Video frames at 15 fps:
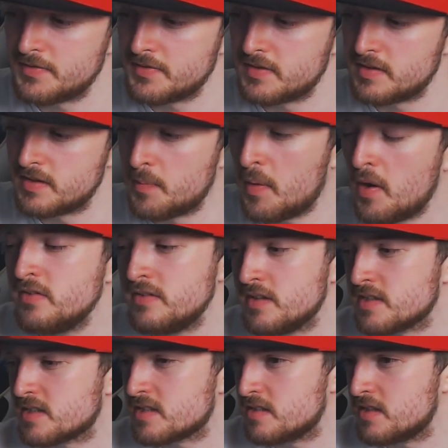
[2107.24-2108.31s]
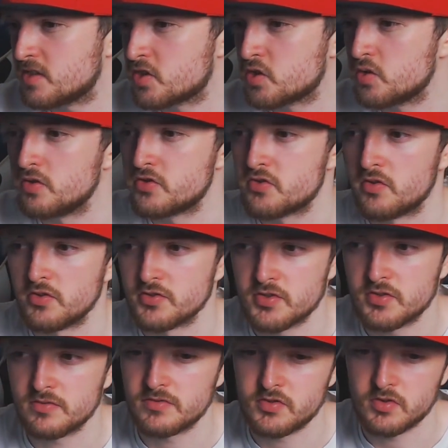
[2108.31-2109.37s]
the point this show draws
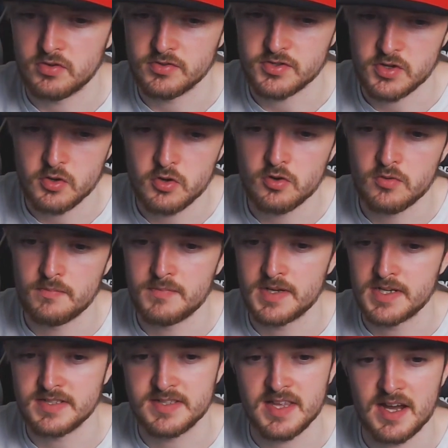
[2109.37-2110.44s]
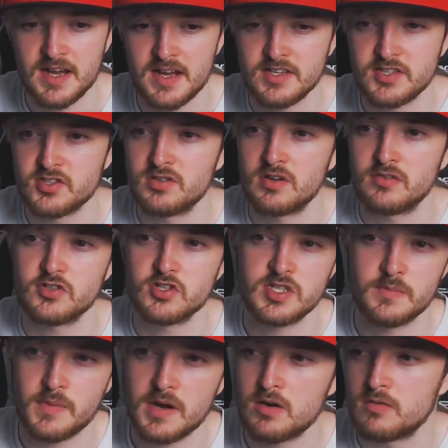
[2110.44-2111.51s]
home is that it's not just
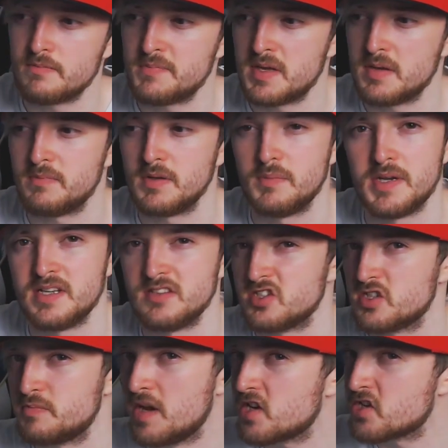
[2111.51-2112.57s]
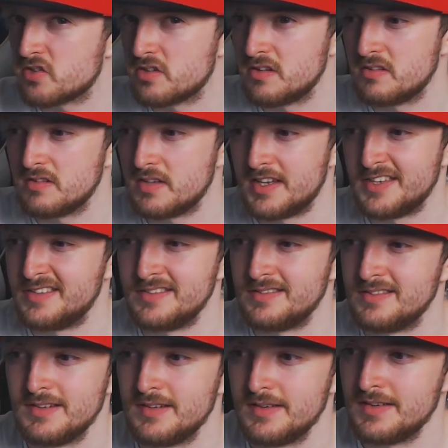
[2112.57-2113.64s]
about people being special, and,
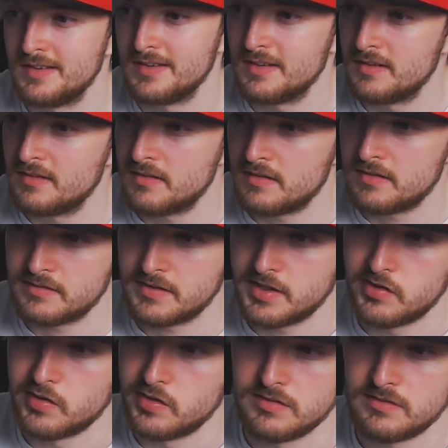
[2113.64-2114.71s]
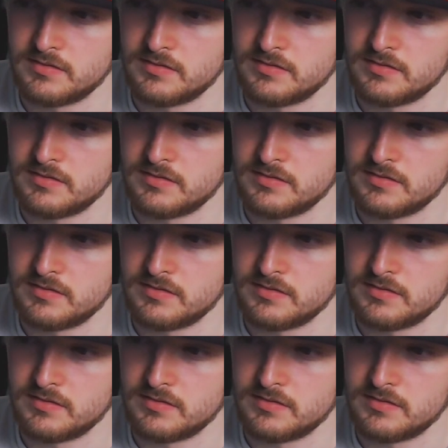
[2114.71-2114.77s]
you know,